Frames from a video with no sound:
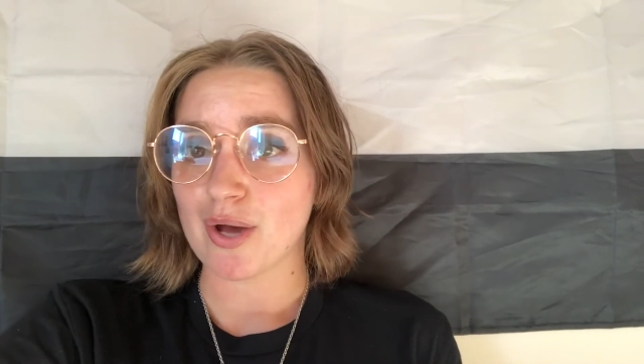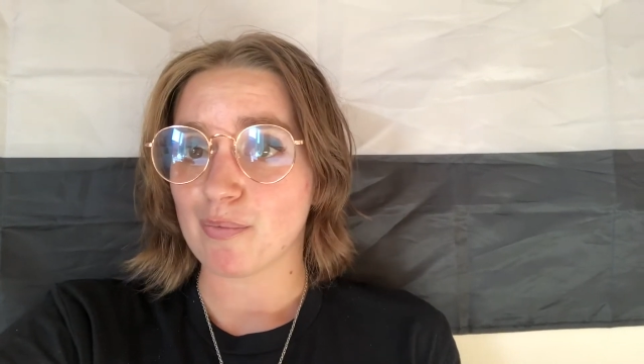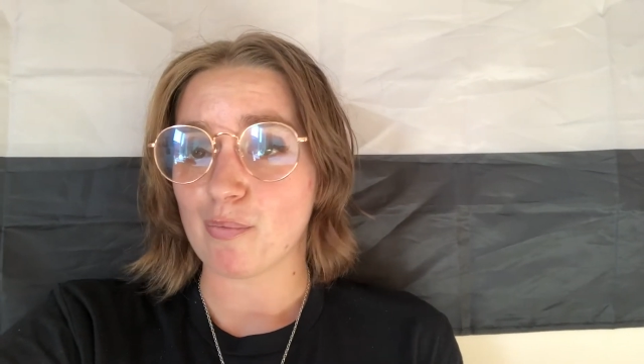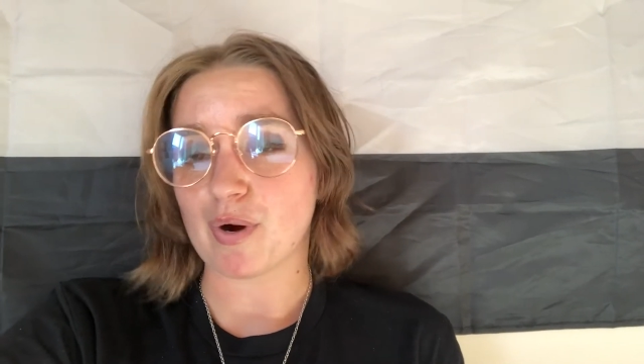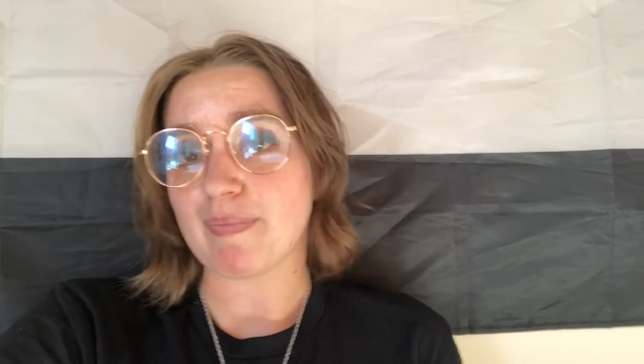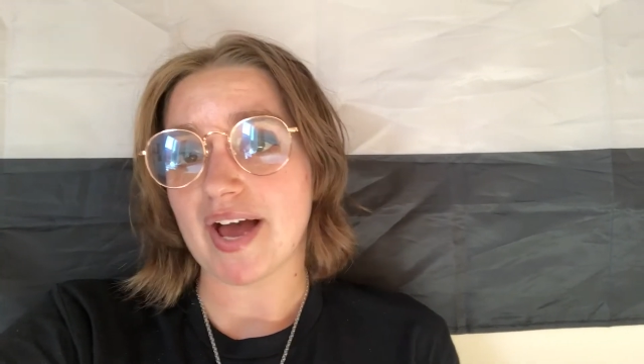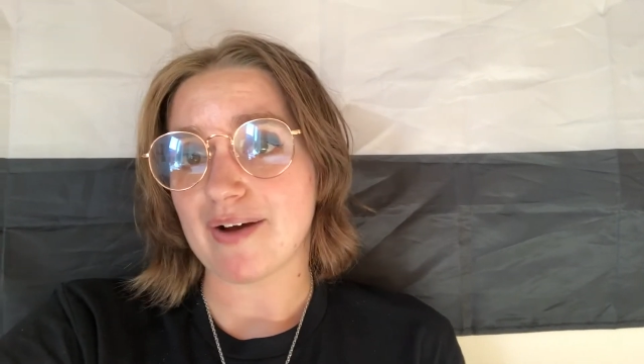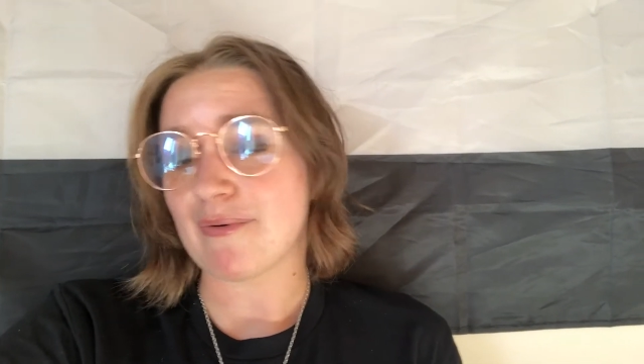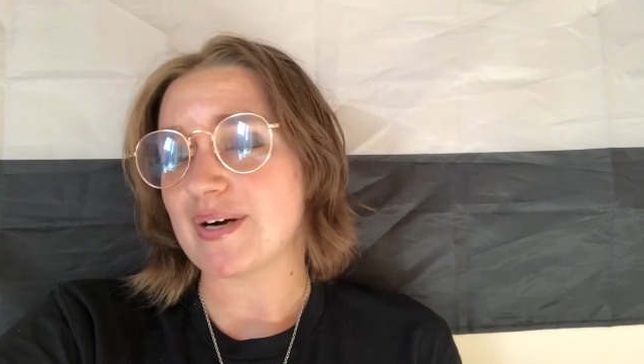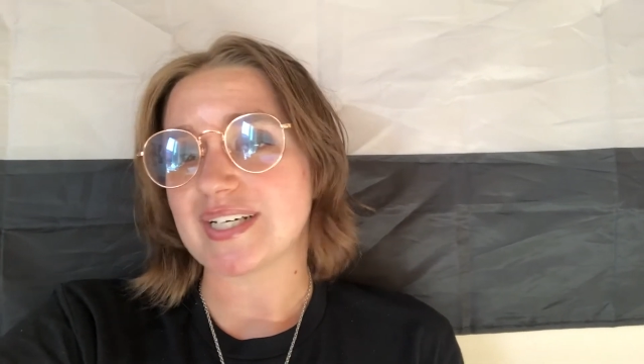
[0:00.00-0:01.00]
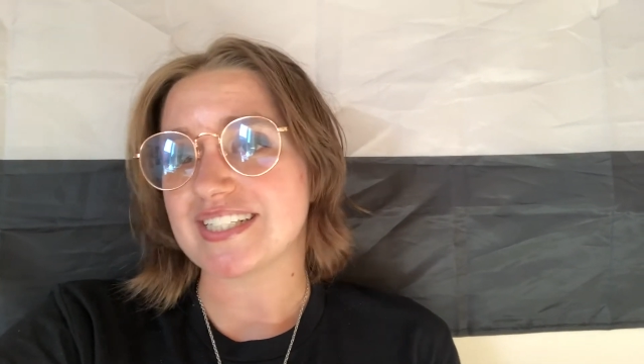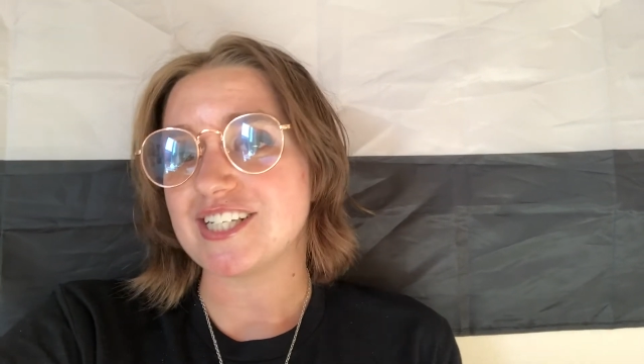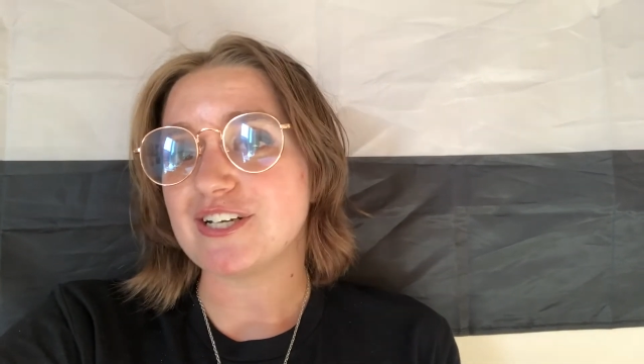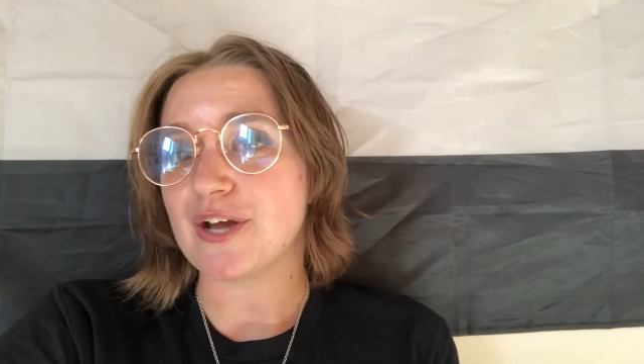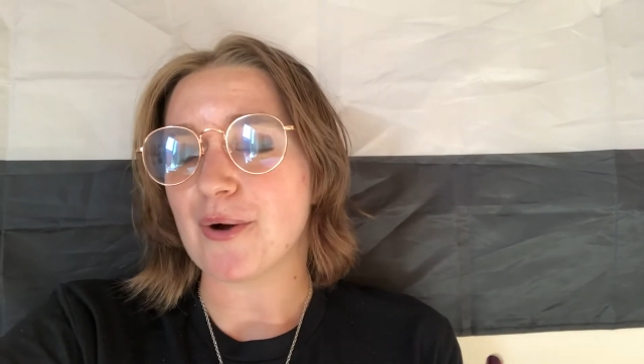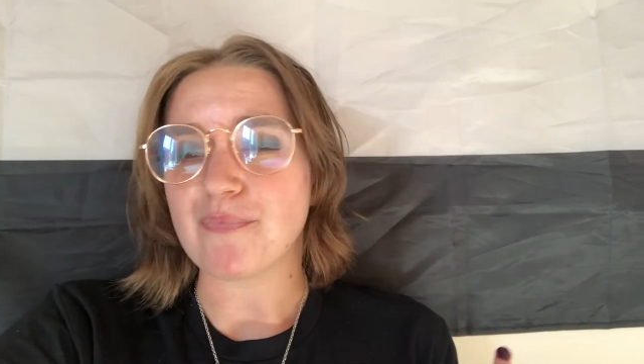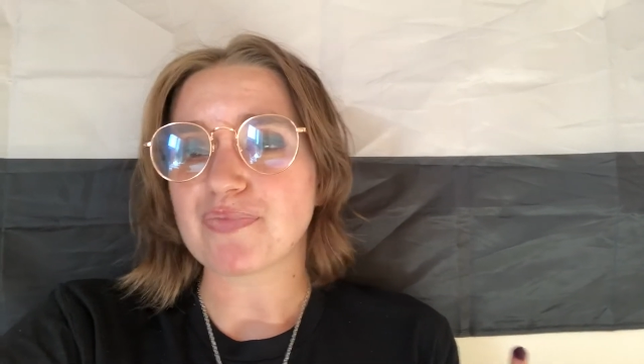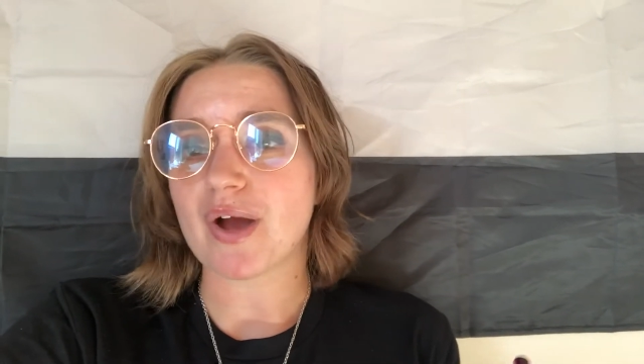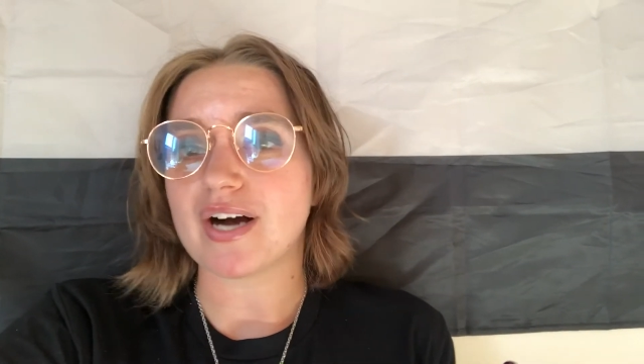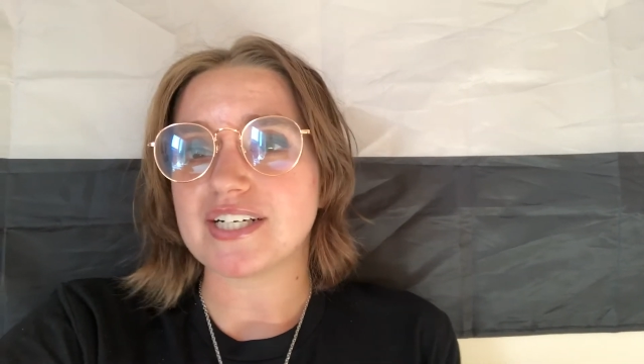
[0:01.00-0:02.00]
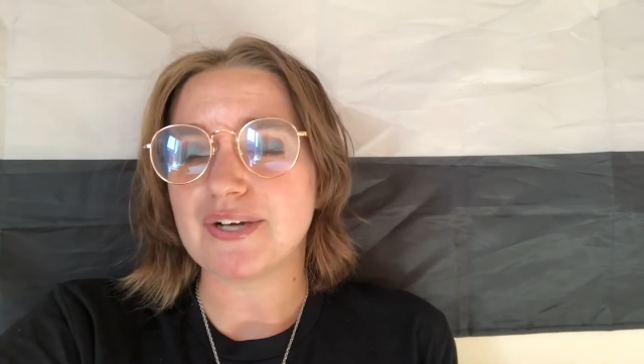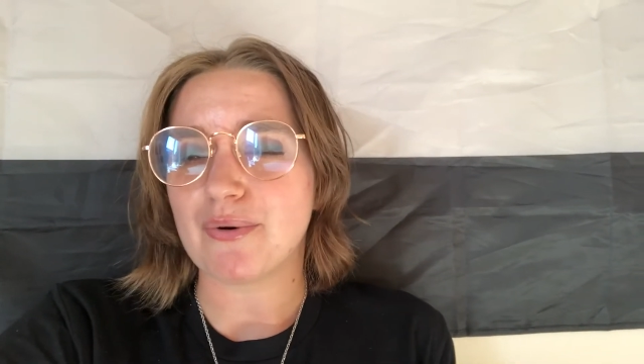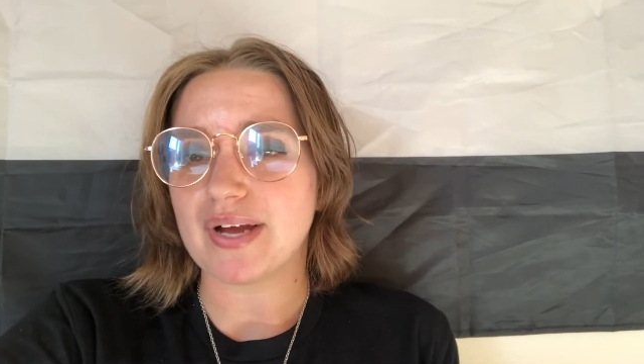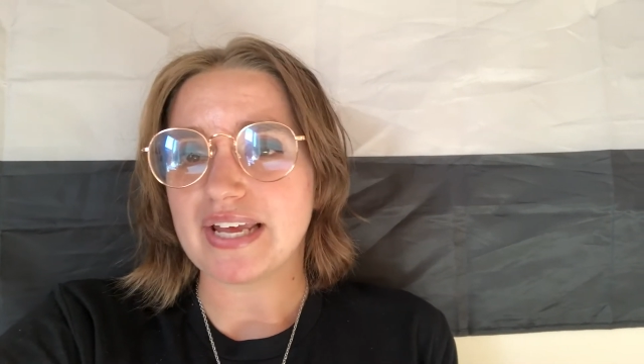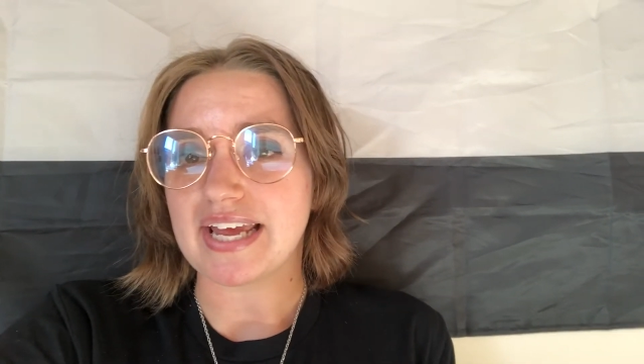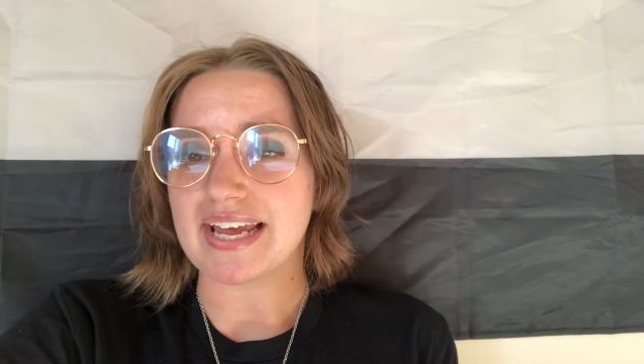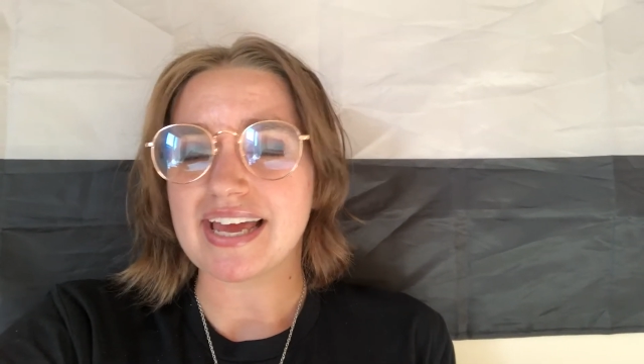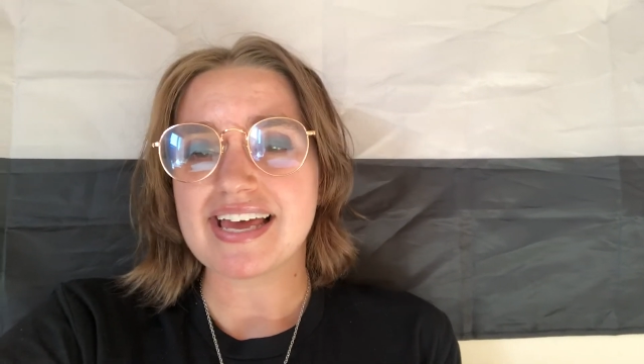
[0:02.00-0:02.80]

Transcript: were are annoying,